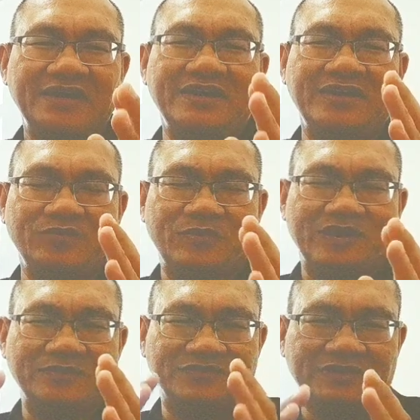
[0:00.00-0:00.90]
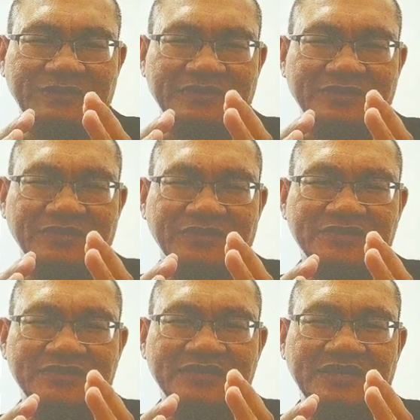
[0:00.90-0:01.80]
it will become trouble,
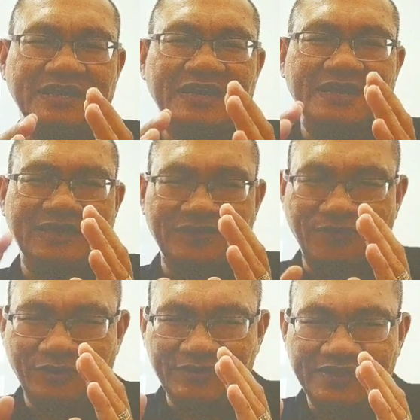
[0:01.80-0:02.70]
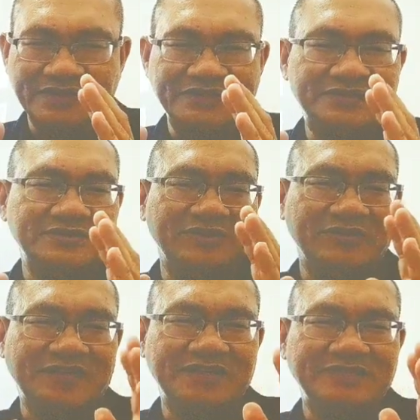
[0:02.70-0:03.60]
because your audience or
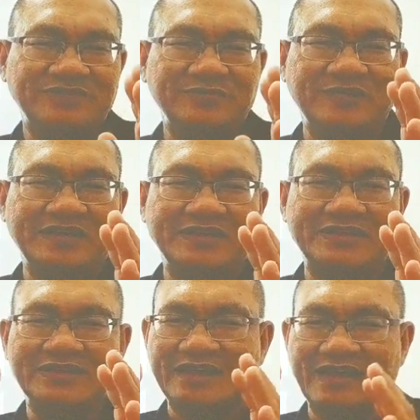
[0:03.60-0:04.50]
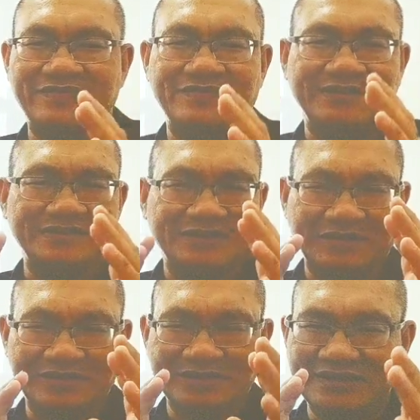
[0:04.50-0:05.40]
your guests will have
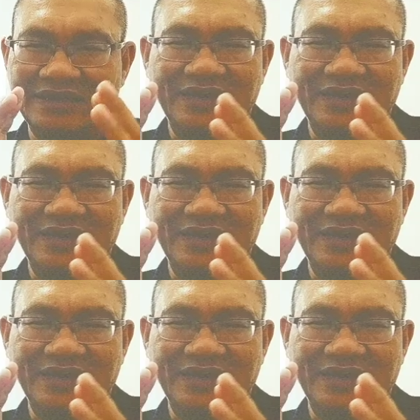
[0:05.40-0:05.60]
a